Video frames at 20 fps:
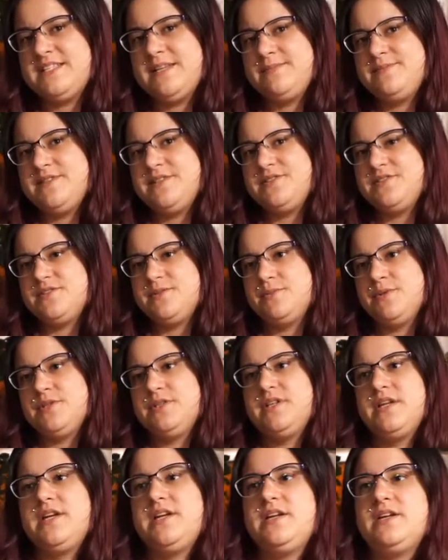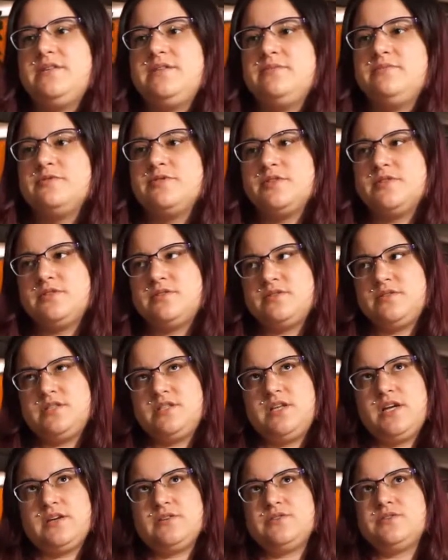stepsister's birthday was
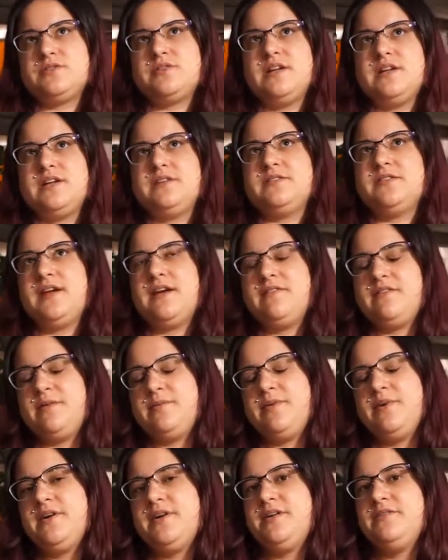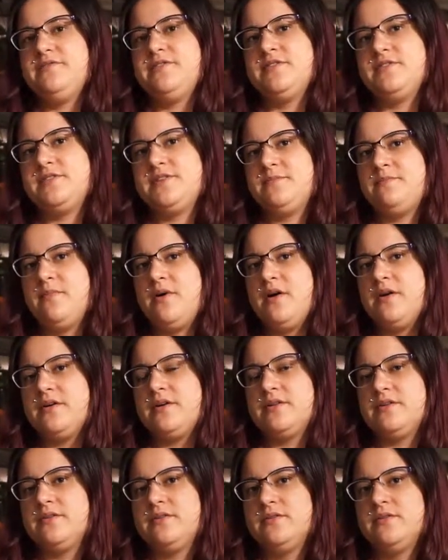yesterday, and they're having a party for
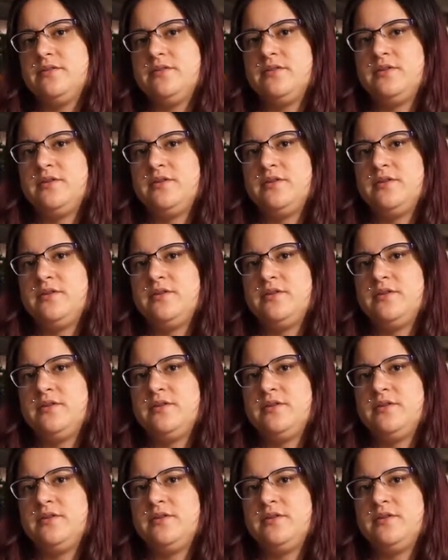tomorrow. She's